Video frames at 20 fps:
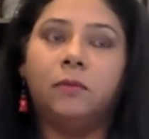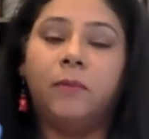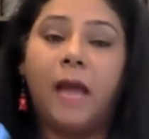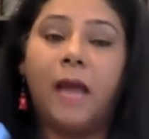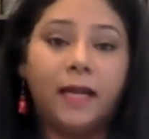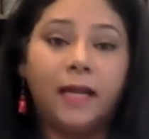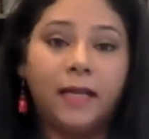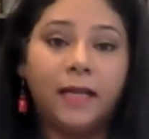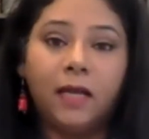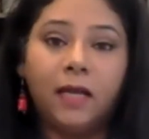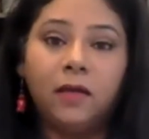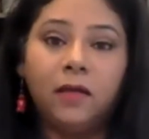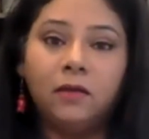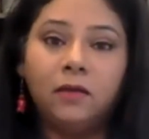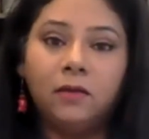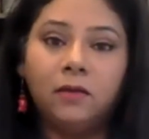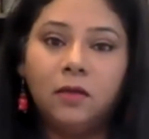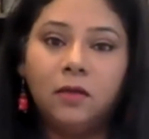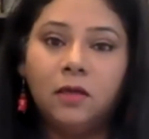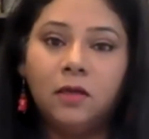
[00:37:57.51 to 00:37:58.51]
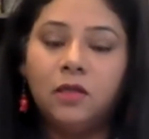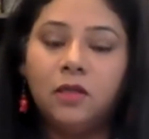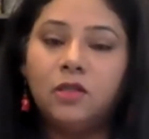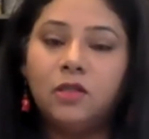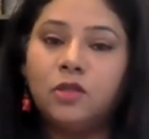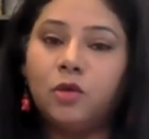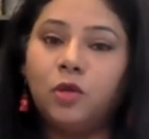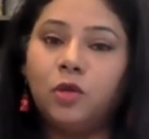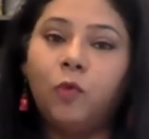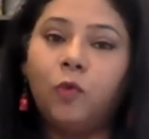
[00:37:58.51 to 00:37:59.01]
band-aid,
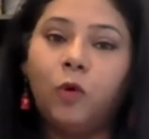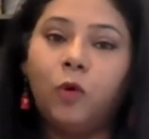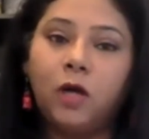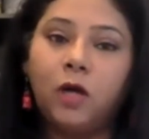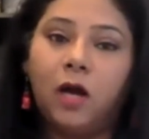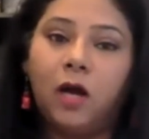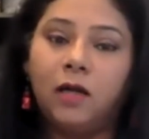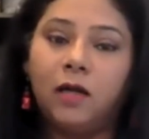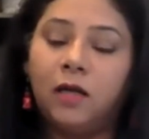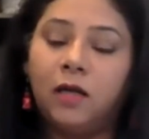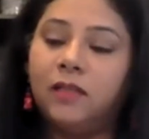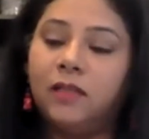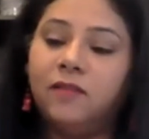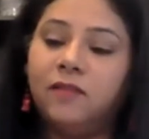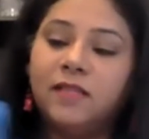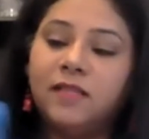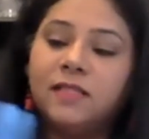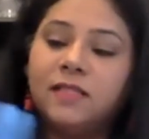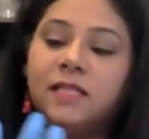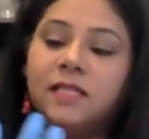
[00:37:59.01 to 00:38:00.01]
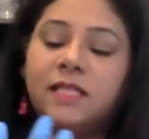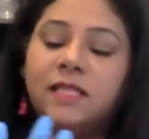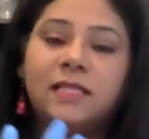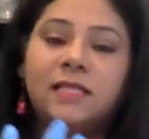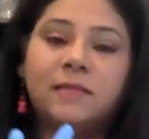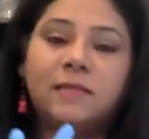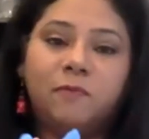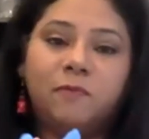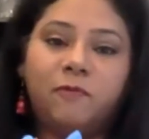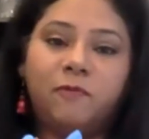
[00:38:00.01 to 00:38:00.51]
so you won't cut. Otherwise,
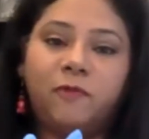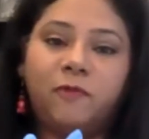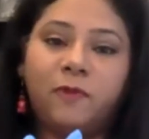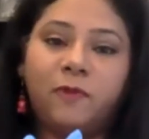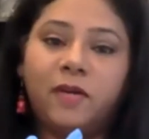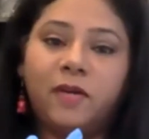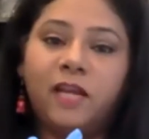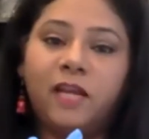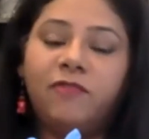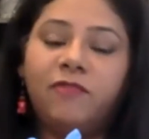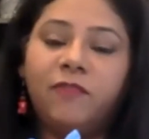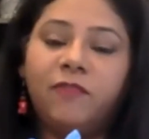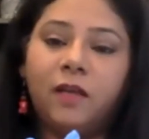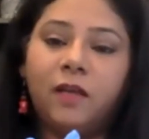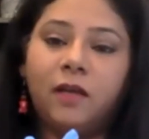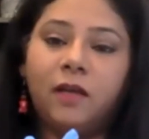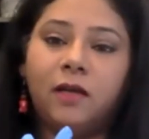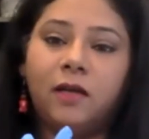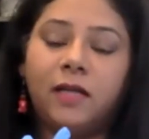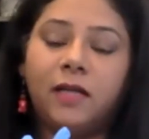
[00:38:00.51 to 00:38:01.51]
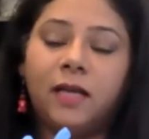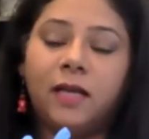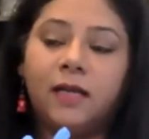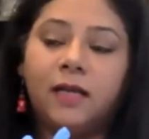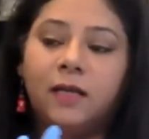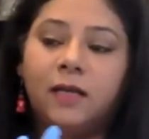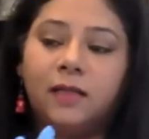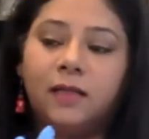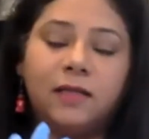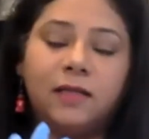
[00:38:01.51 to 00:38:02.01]
this ring finger,
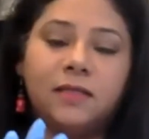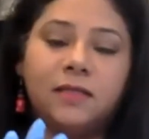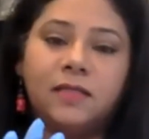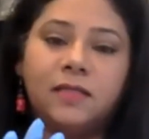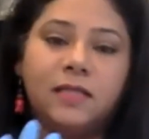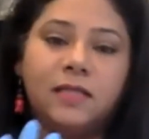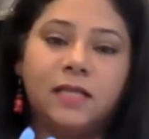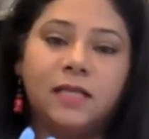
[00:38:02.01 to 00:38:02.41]
there's a